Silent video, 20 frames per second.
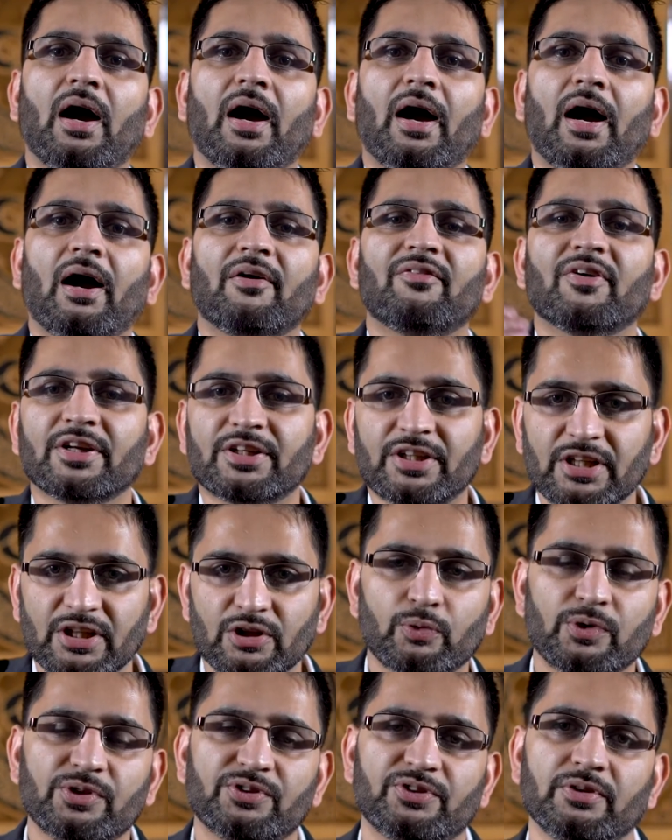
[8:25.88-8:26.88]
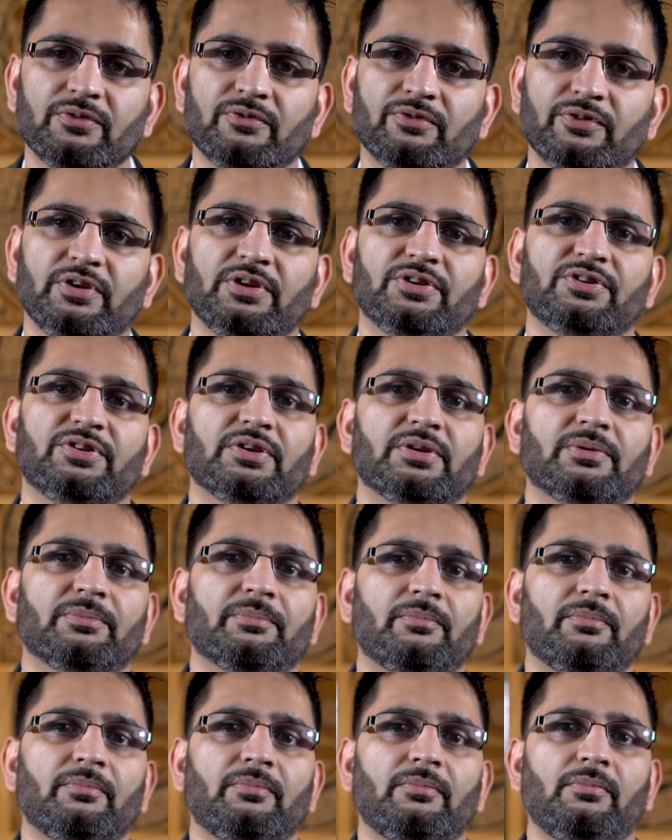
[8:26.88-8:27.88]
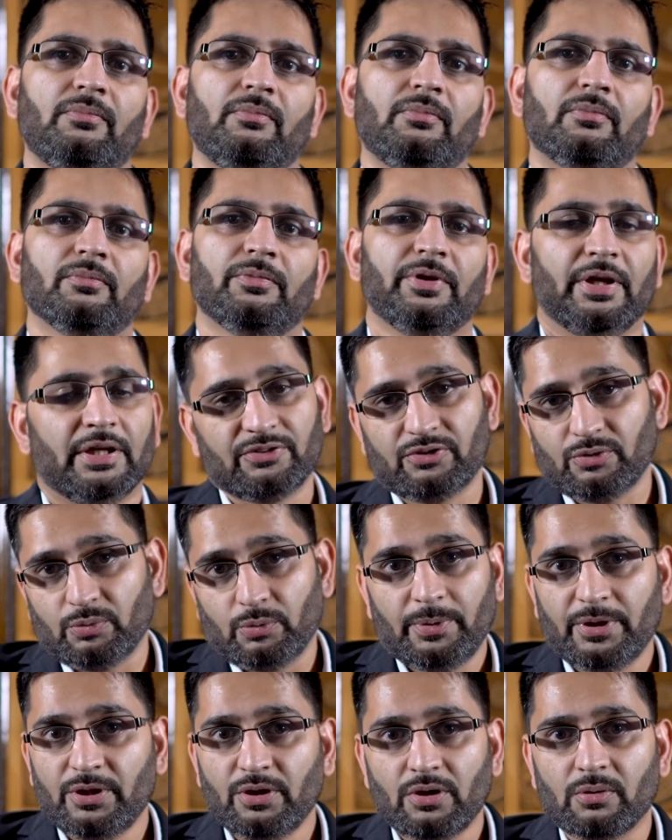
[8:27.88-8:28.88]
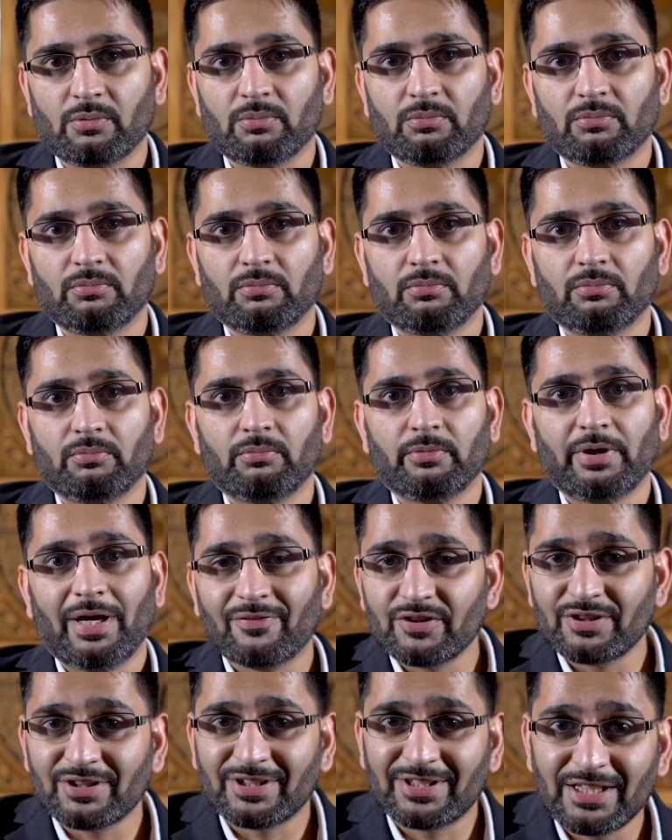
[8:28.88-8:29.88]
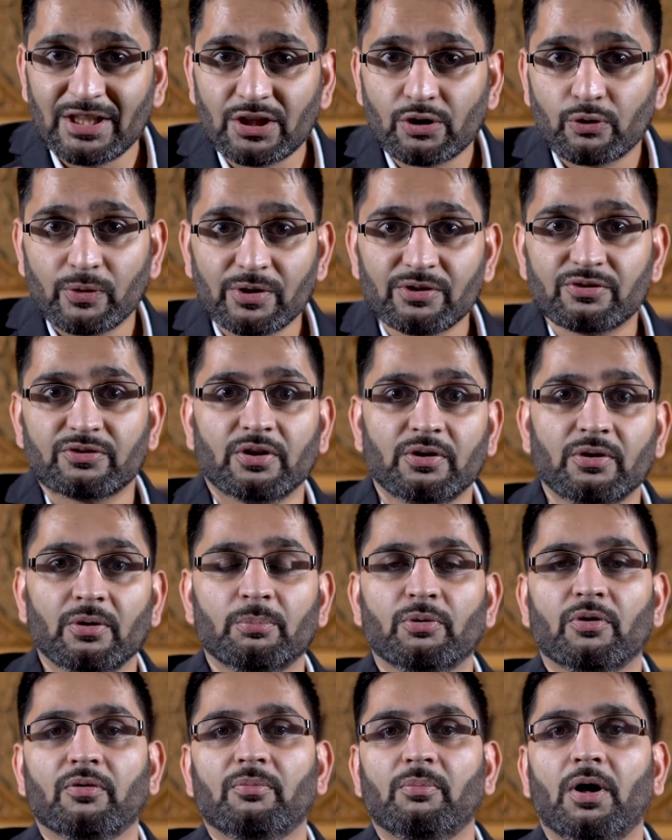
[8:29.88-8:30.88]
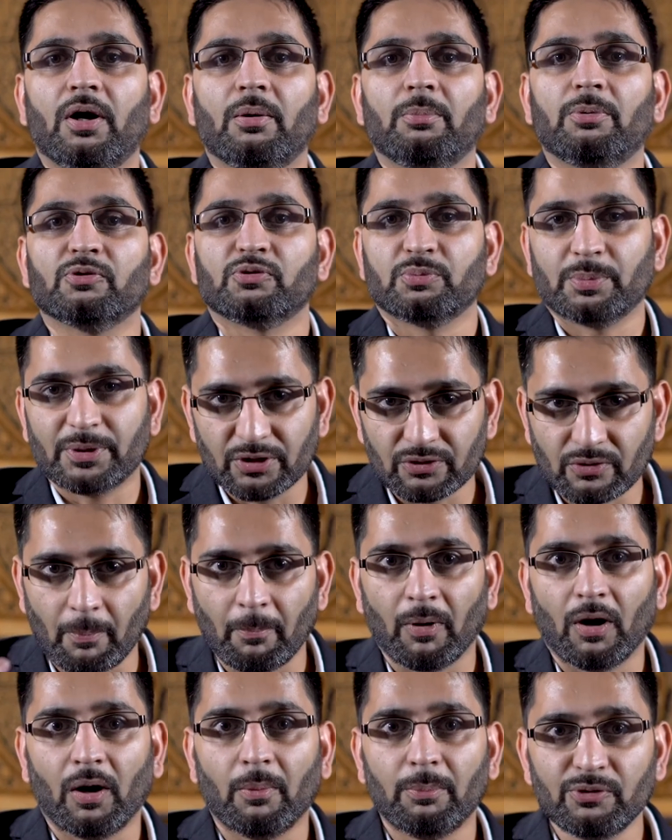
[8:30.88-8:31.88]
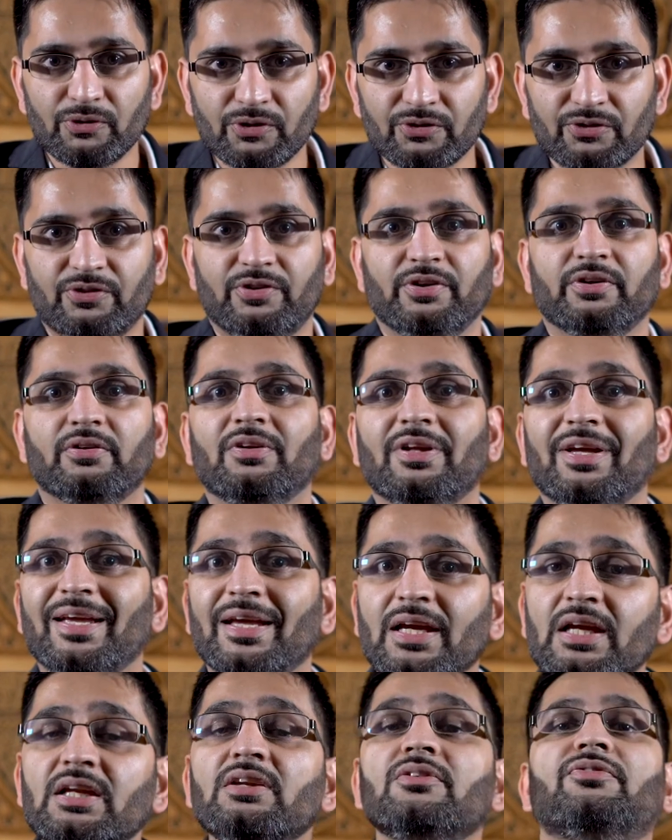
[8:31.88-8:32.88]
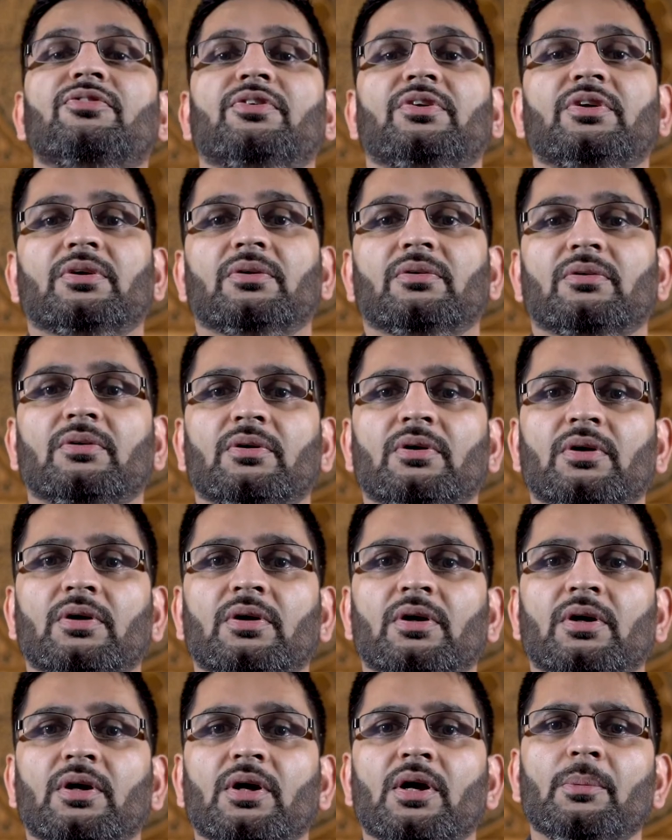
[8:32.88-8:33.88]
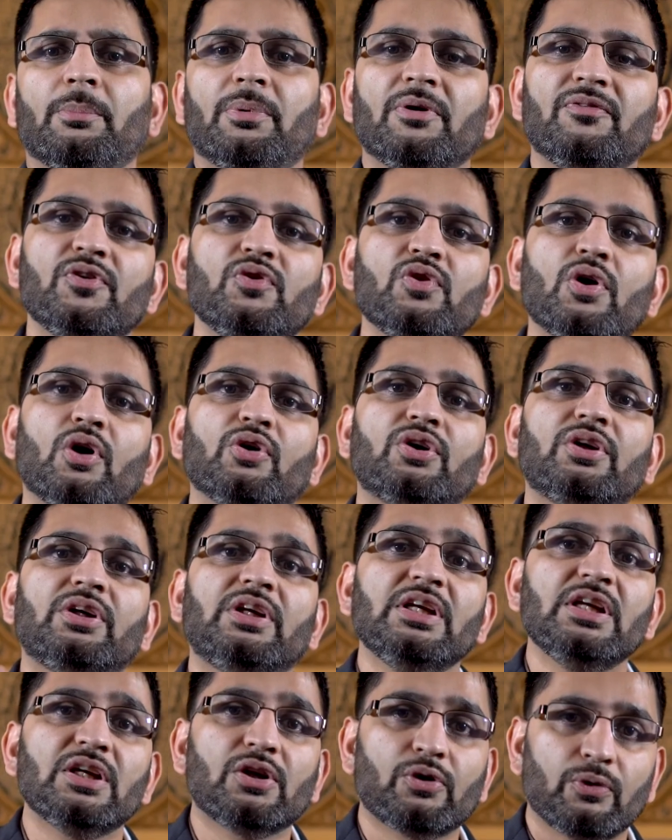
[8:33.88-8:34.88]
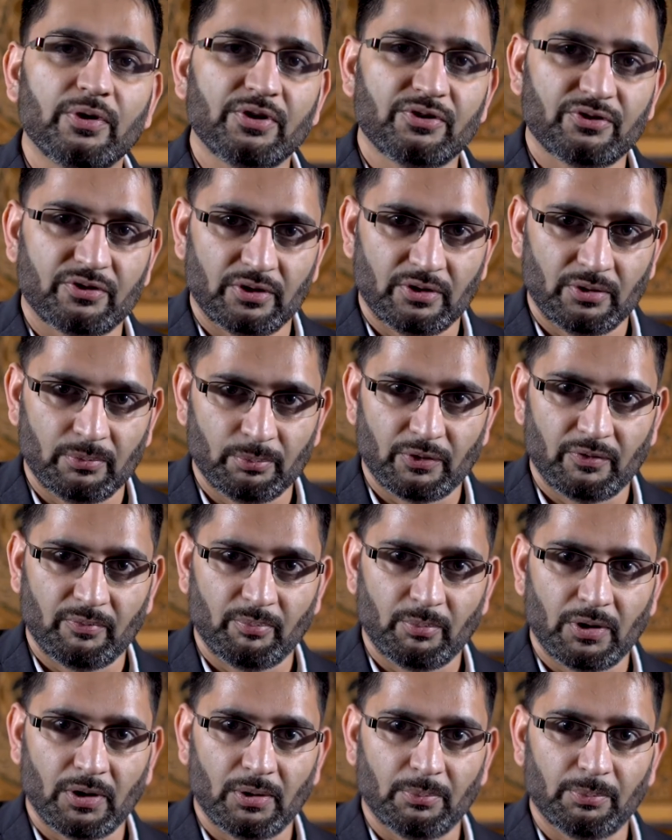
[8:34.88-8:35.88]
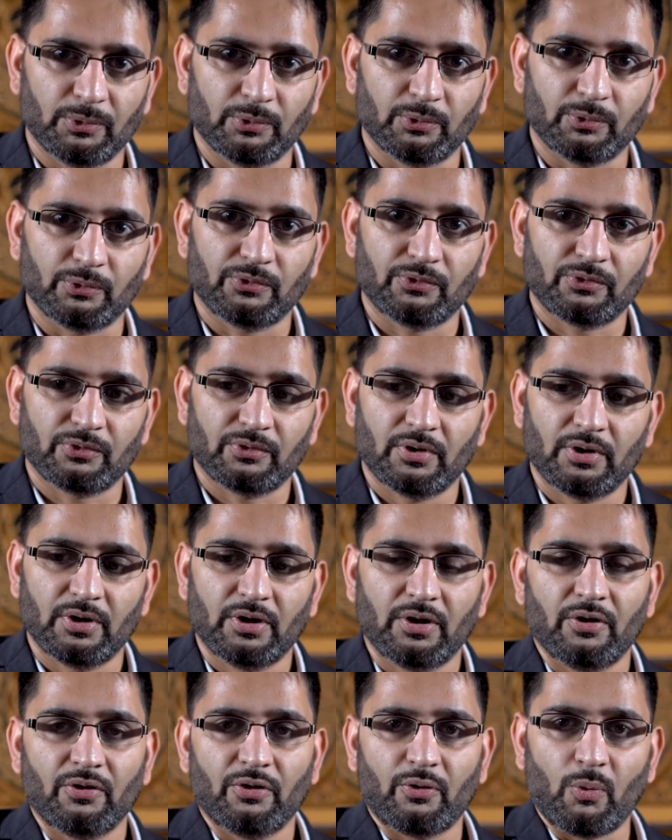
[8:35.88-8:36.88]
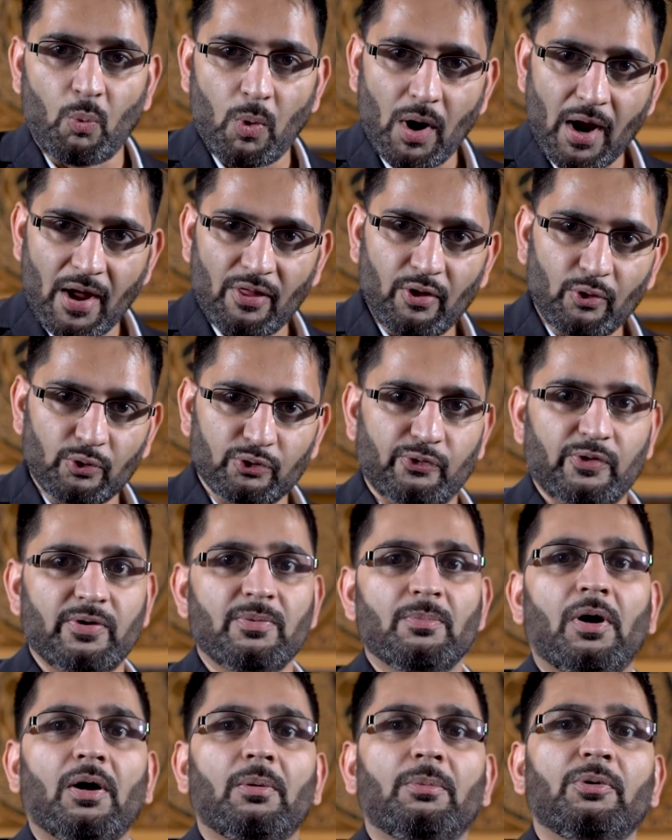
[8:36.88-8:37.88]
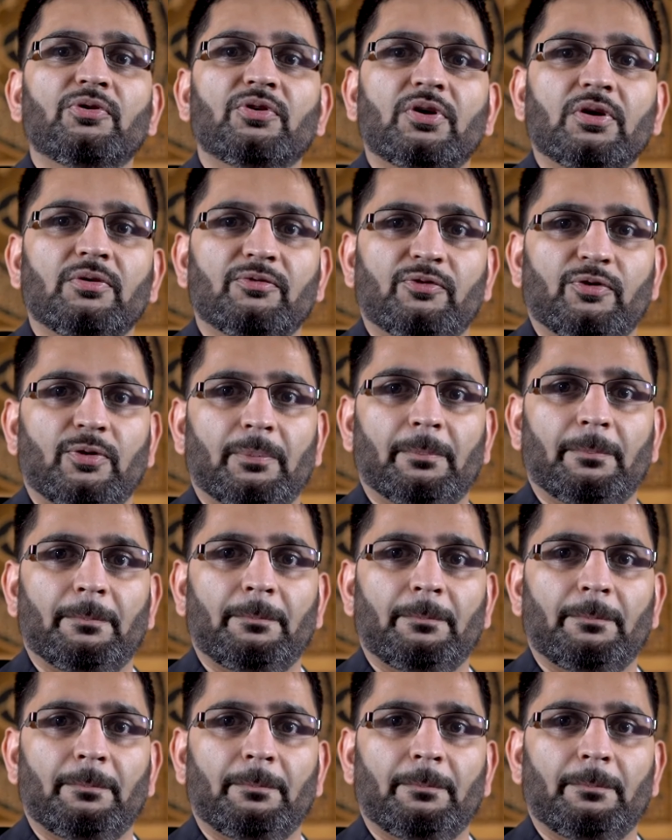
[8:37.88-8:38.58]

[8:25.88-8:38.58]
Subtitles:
have I decreased infinity? The answer would be no. You haven't decreased the number of marbles, because the marbles are still infinite. But if you not decrease the number of marbles, then where those 3 marbles come from?